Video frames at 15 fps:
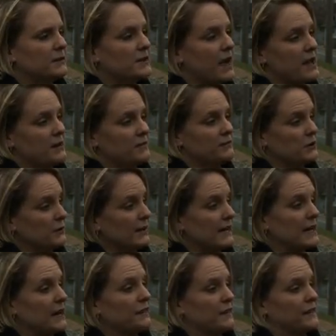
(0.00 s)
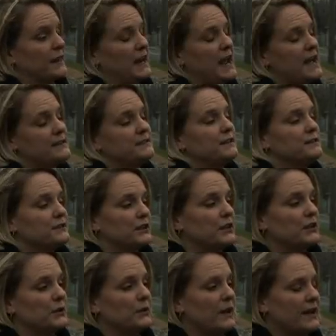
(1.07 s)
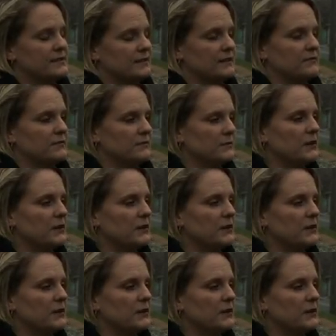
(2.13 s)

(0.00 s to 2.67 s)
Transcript: kind of doing anything that he asked us to do, asking,